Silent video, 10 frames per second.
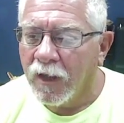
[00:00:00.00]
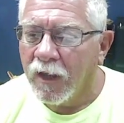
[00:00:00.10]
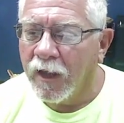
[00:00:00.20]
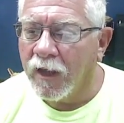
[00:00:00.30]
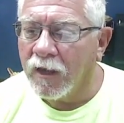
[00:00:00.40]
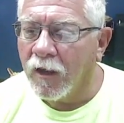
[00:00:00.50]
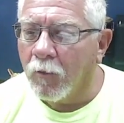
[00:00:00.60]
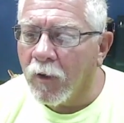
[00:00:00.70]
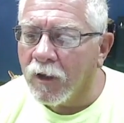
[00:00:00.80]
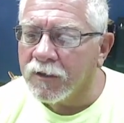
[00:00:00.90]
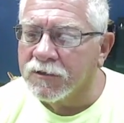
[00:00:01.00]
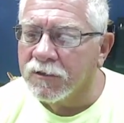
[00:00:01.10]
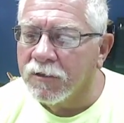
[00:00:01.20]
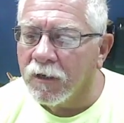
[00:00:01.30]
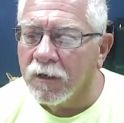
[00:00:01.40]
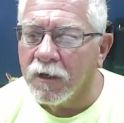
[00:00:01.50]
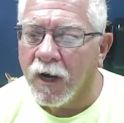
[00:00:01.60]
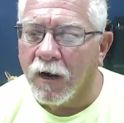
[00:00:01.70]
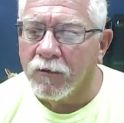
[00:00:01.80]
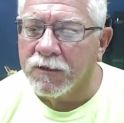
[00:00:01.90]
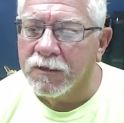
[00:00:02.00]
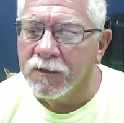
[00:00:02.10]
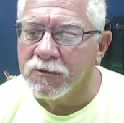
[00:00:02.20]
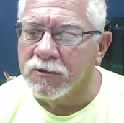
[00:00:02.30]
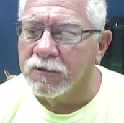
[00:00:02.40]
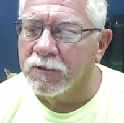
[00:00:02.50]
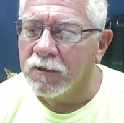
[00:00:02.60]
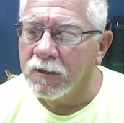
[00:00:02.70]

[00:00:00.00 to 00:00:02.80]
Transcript: And I want us to turn our attention